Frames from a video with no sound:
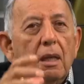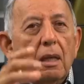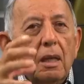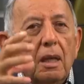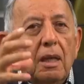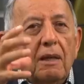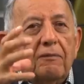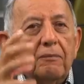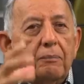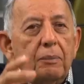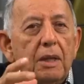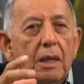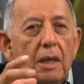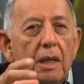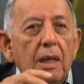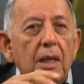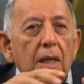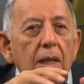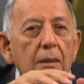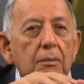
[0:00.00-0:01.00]
left
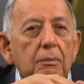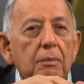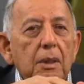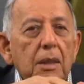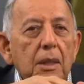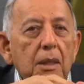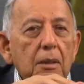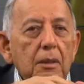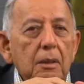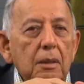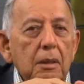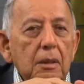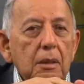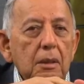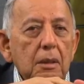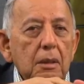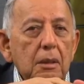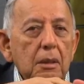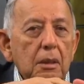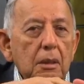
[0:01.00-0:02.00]
behind by
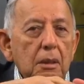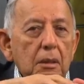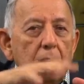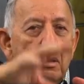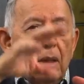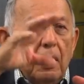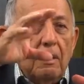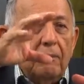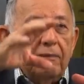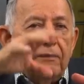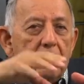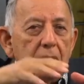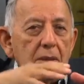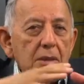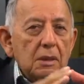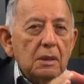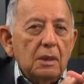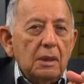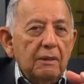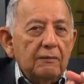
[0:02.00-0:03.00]
the uh, craft
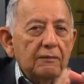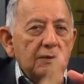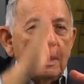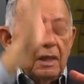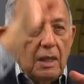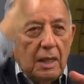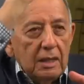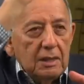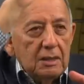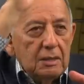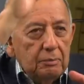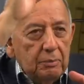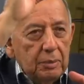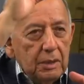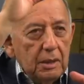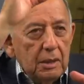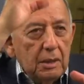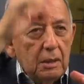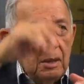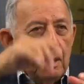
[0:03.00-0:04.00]
as it left at high
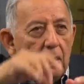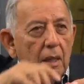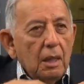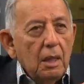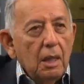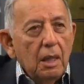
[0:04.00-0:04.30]
speed.